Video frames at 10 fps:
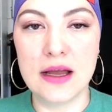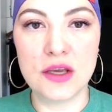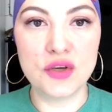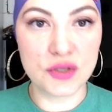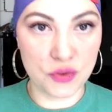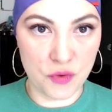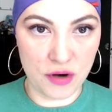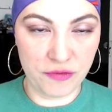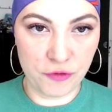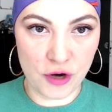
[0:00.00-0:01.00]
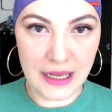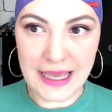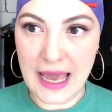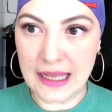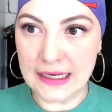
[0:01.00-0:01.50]
used to work for
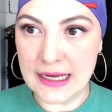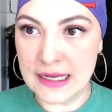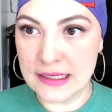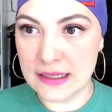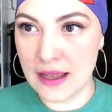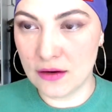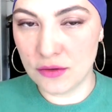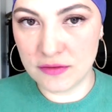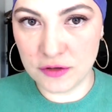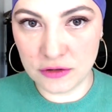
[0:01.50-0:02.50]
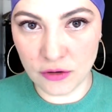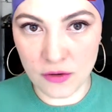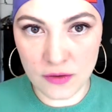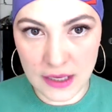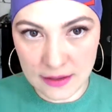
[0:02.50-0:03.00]
Guerlain and Louis
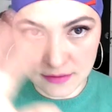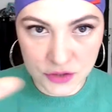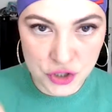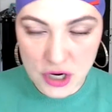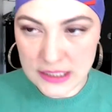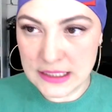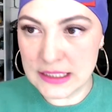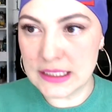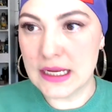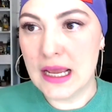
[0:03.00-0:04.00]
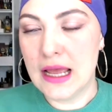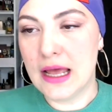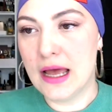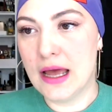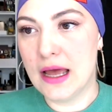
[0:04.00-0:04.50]
Vuitton and the Trust.
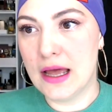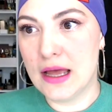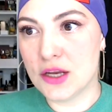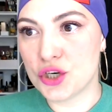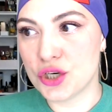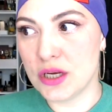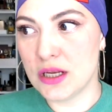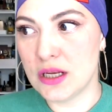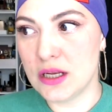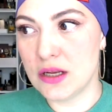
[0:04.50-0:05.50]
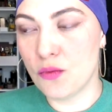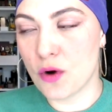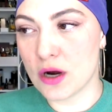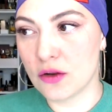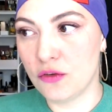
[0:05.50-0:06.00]
She
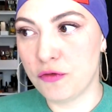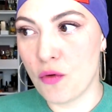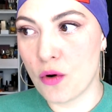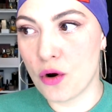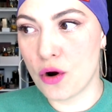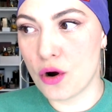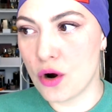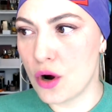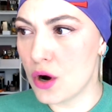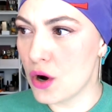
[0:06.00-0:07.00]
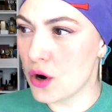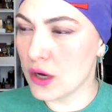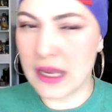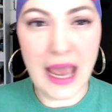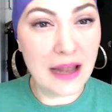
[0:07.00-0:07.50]
worked
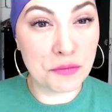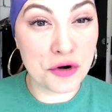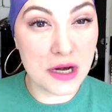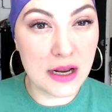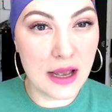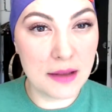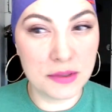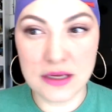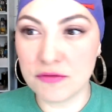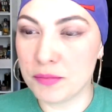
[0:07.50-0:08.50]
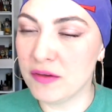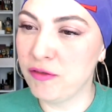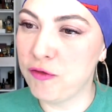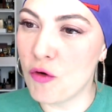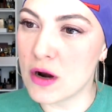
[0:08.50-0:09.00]
for Cadbury, I believe,
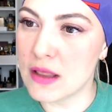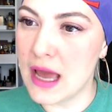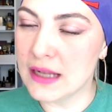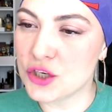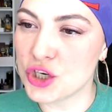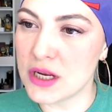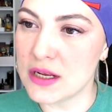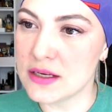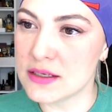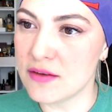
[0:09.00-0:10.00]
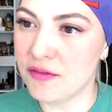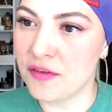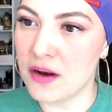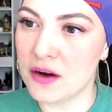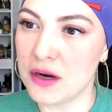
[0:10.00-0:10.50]
before that. She is a
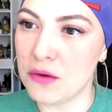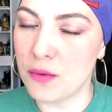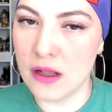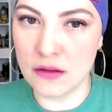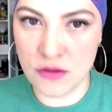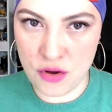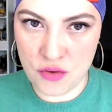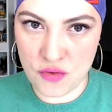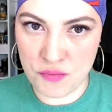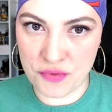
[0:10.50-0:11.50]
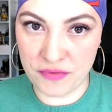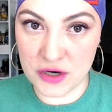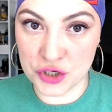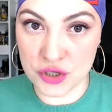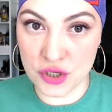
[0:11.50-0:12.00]
very well-known
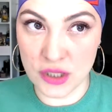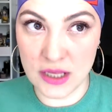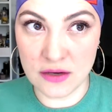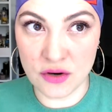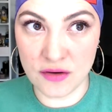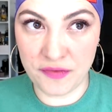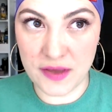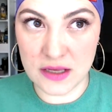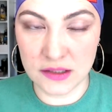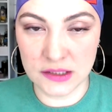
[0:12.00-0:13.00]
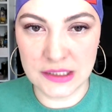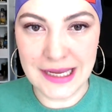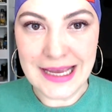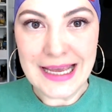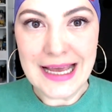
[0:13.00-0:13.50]
professional in her field,
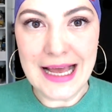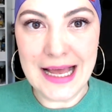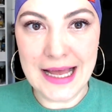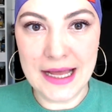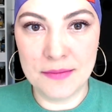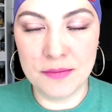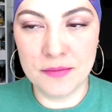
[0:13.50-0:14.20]
a